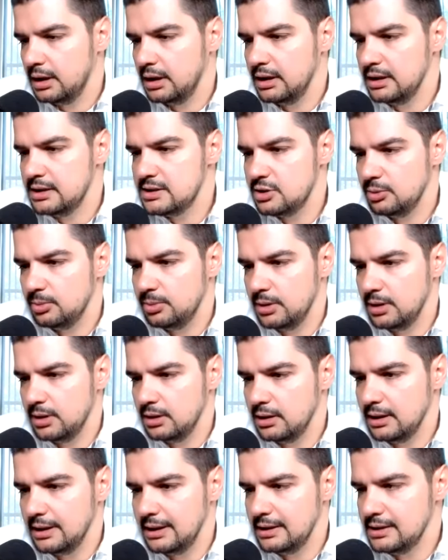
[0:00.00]
It needs to
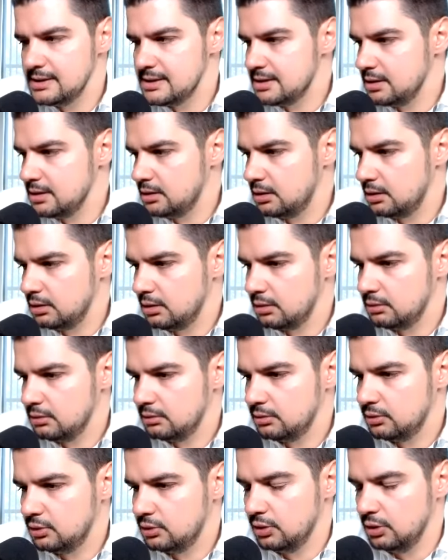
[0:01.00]
be easier
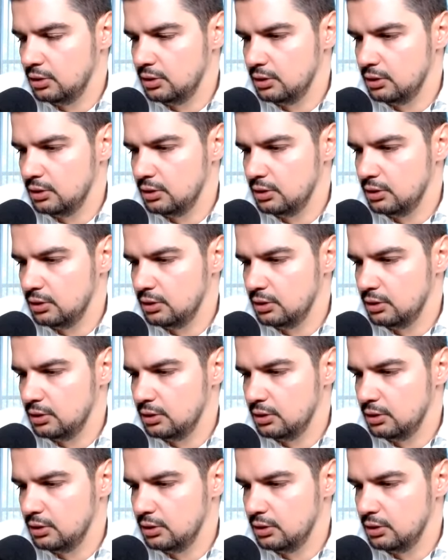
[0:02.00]
to